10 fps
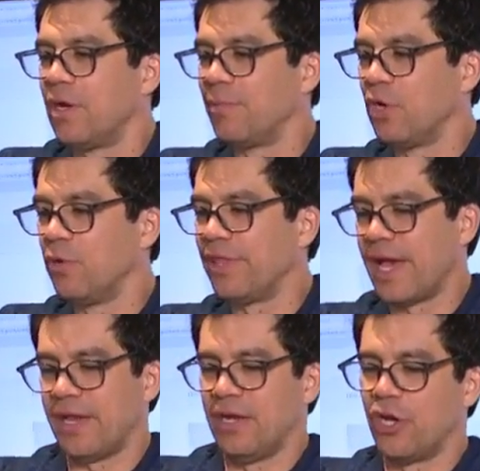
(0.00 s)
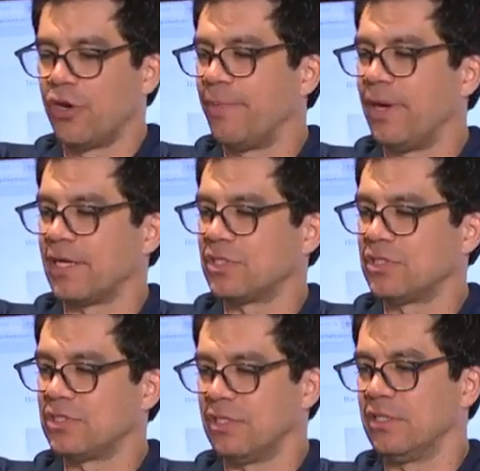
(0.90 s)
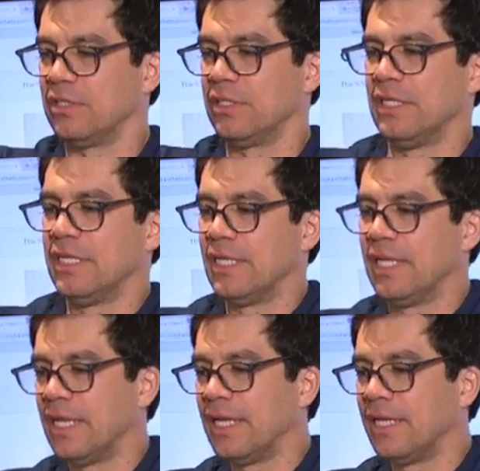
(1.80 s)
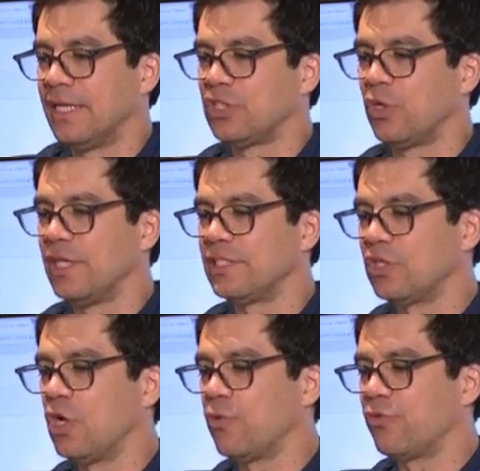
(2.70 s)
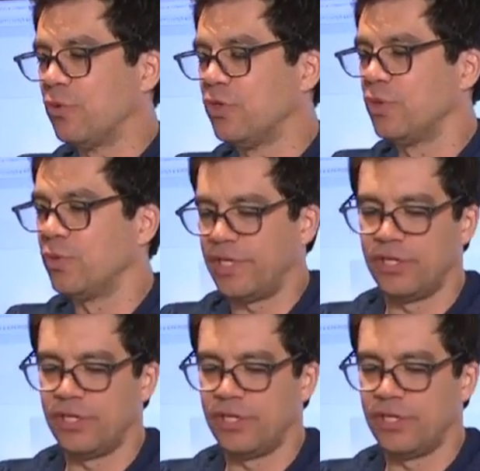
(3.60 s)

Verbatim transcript: I'm gonna go with that. 100 bucks. So let's go through.